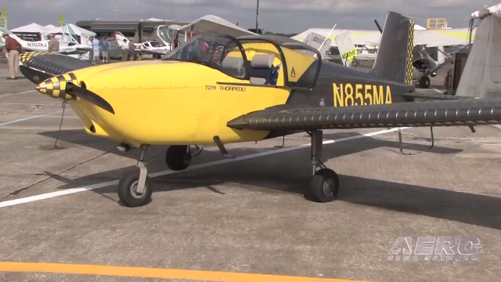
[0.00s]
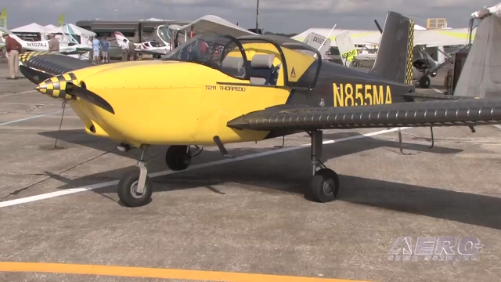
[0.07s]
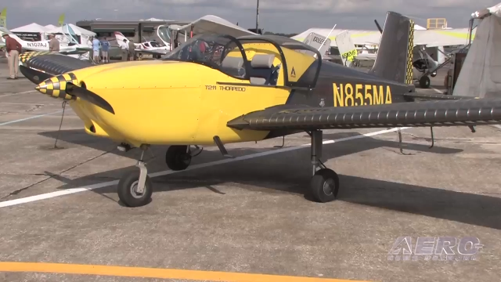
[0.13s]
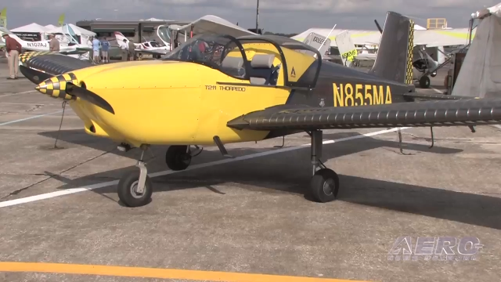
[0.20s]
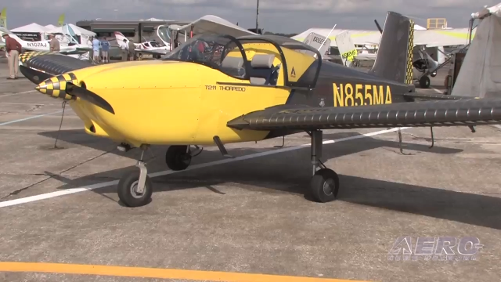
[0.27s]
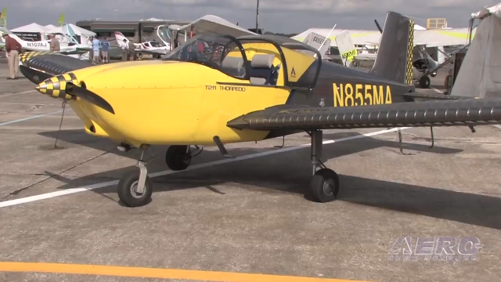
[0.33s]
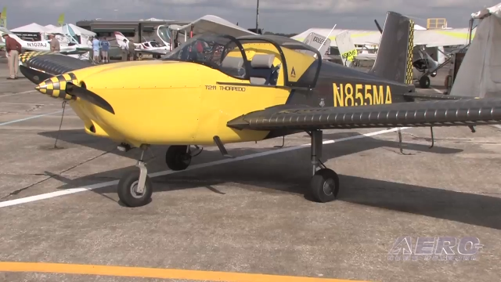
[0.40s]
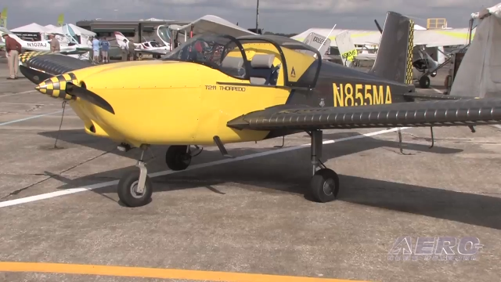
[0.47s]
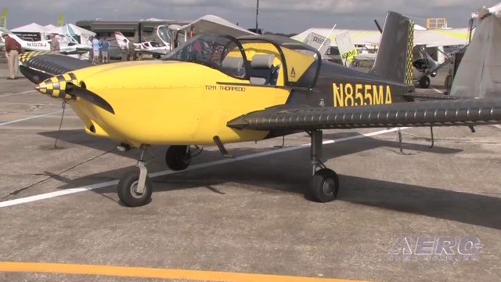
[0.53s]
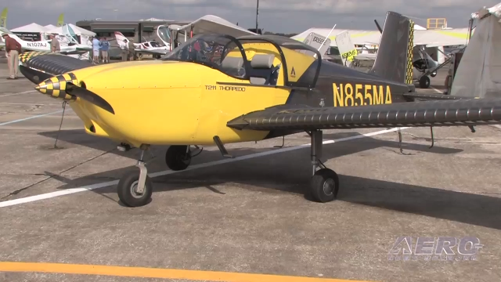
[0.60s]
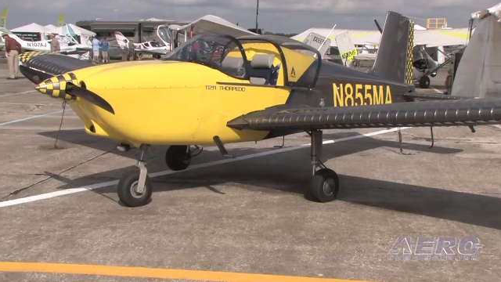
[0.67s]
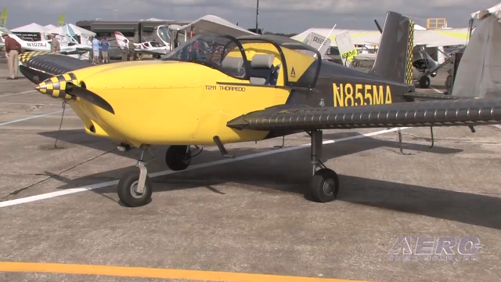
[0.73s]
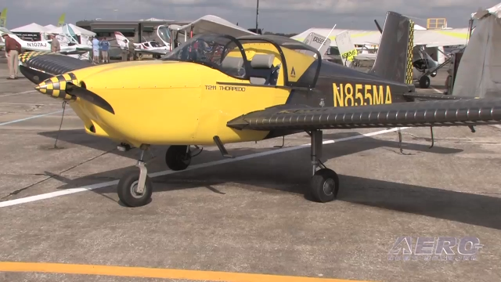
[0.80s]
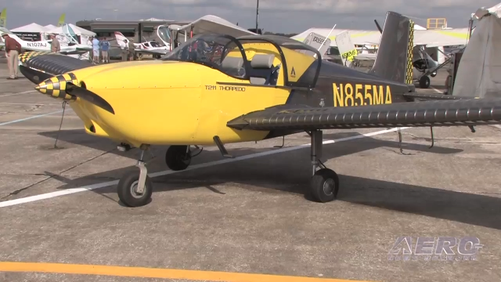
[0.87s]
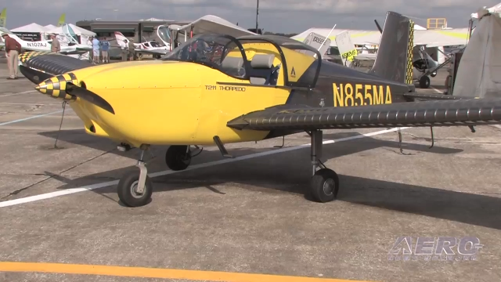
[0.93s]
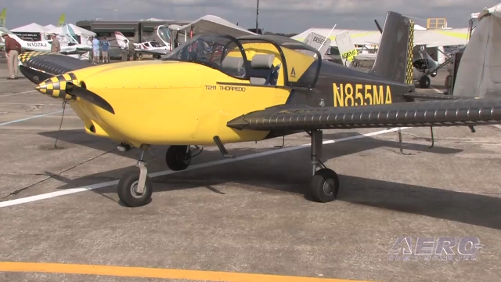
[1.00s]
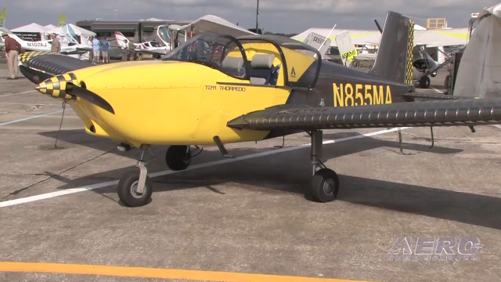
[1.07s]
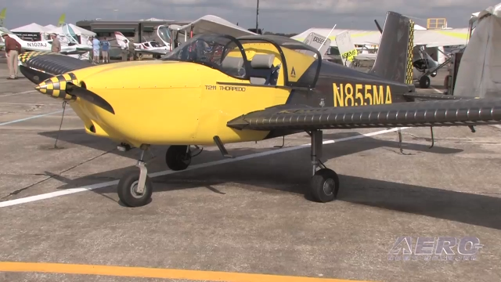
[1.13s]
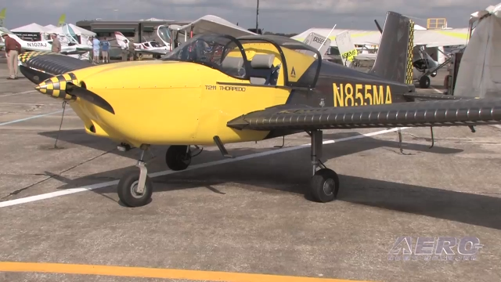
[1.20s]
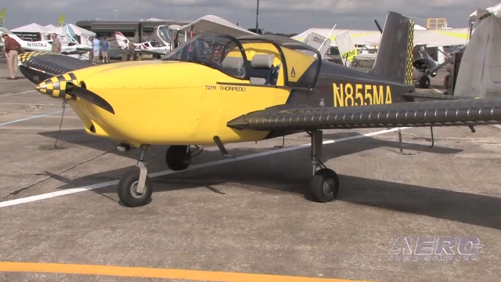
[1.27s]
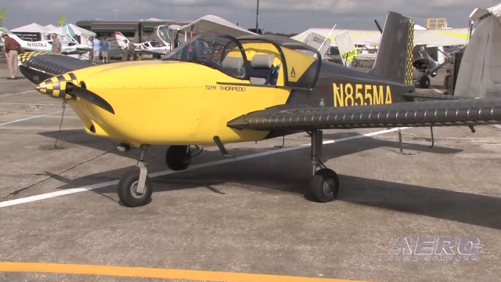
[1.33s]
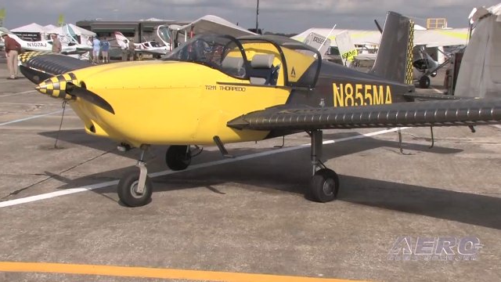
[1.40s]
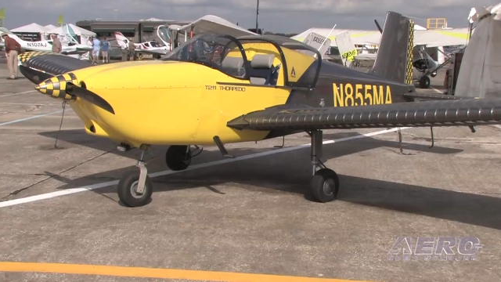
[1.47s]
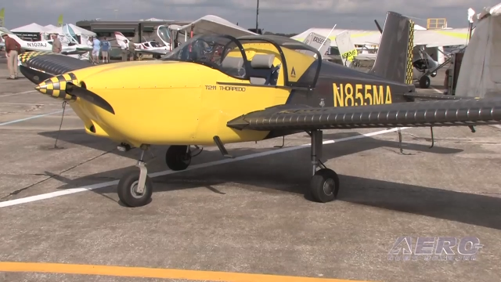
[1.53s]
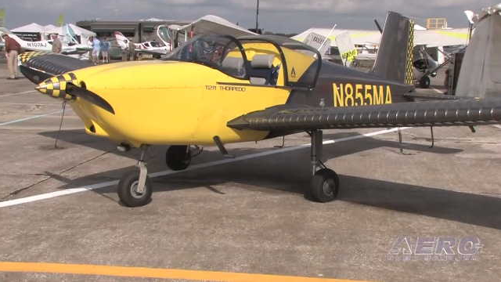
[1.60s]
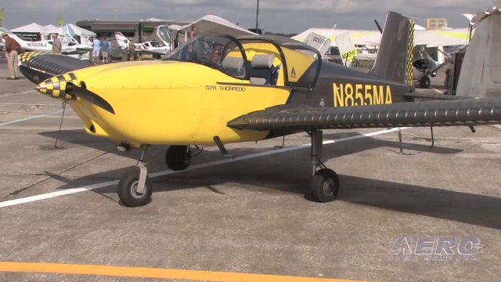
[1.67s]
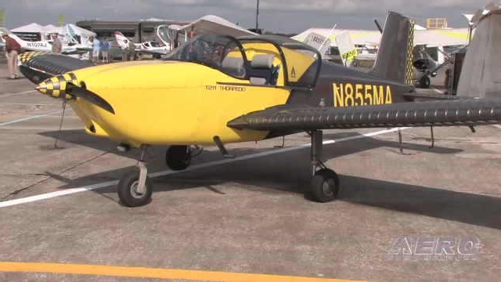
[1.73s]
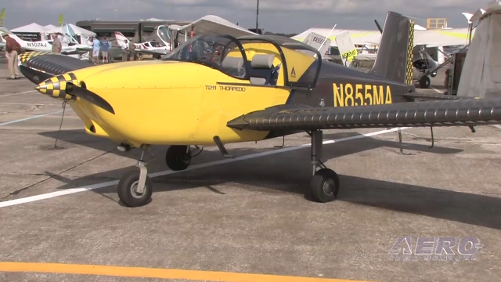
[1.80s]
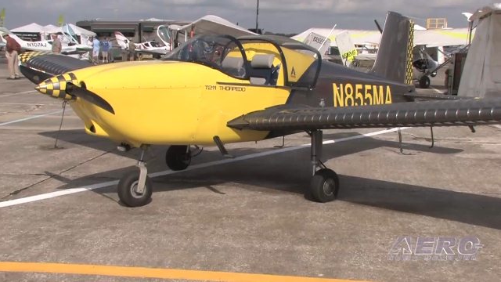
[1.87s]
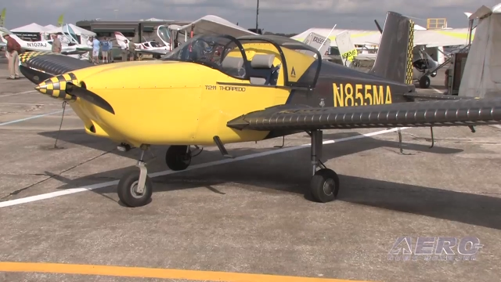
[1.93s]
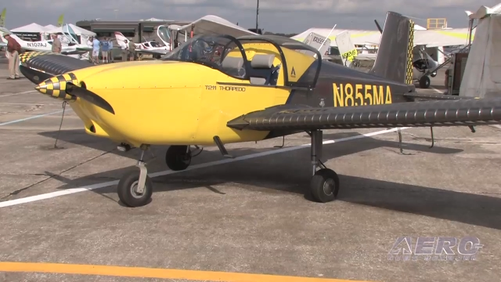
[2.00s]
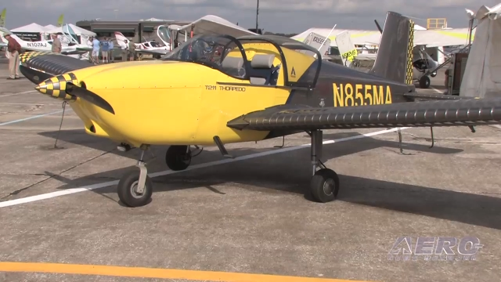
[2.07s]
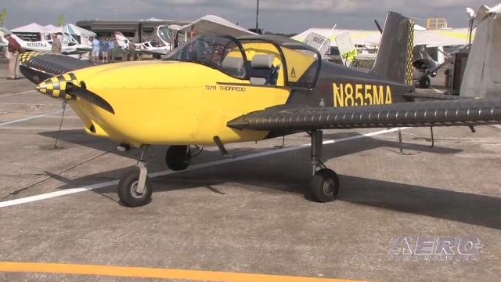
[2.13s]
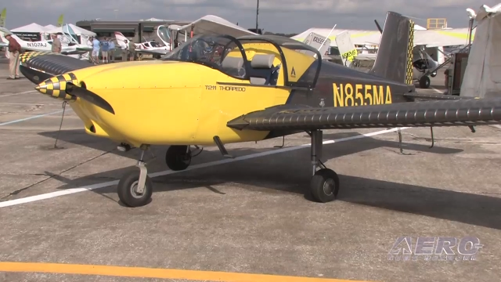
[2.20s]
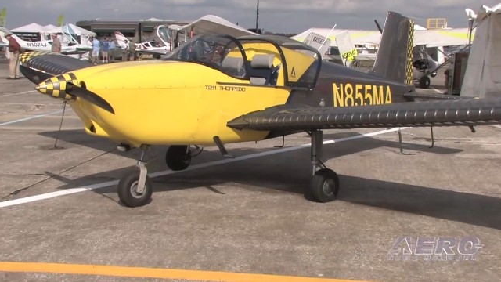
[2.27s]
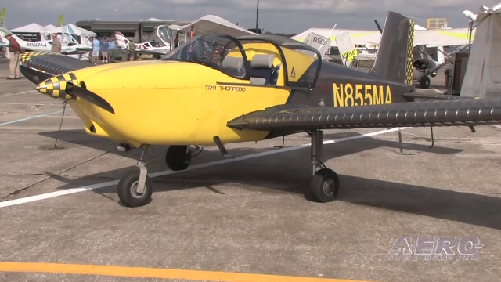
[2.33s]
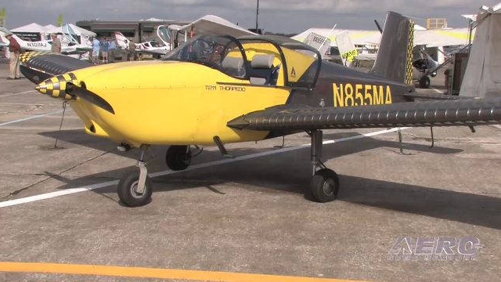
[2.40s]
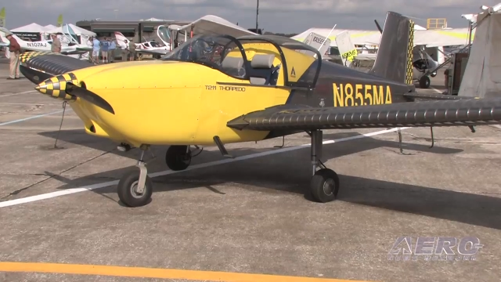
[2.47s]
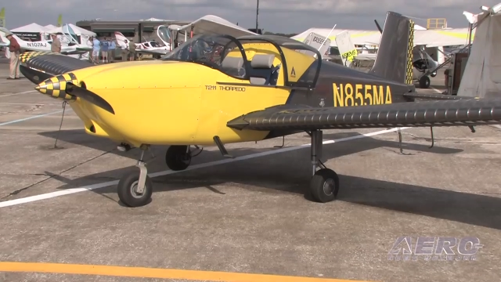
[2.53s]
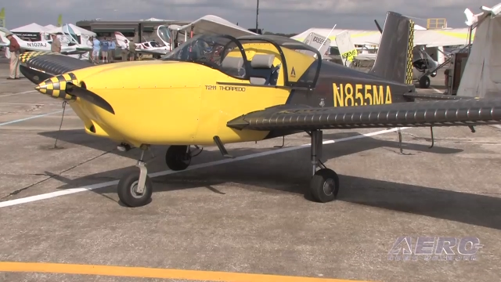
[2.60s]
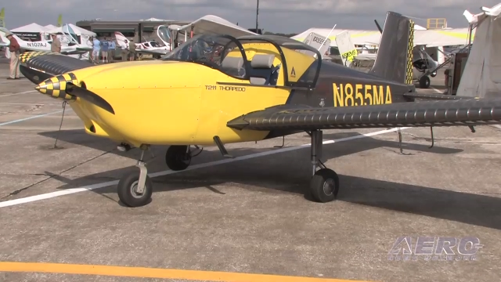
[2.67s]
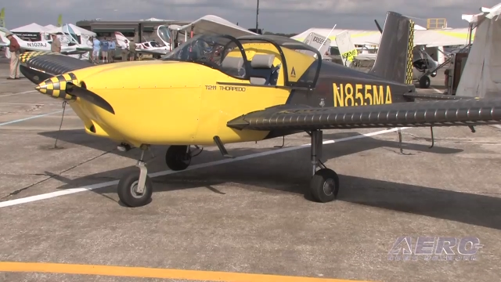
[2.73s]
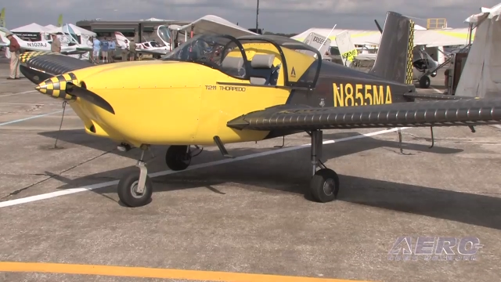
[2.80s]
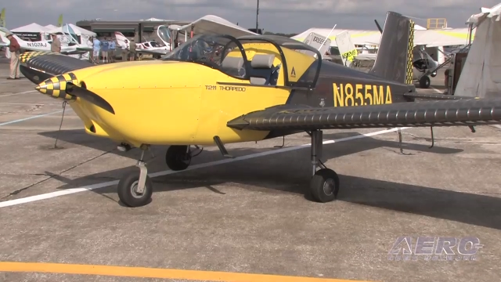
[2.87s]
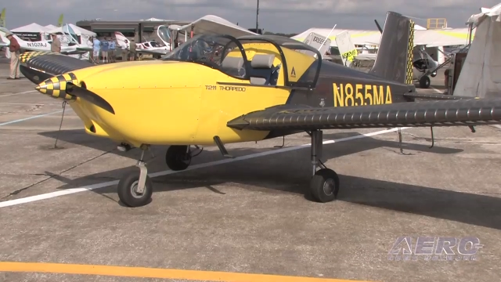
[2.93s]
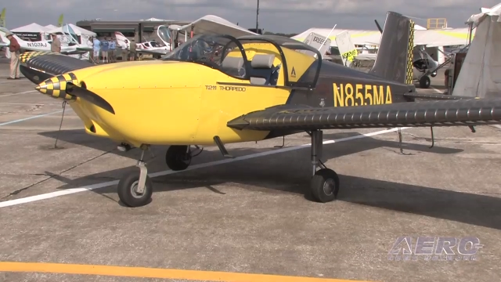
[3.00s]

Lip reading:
(no speaker visible)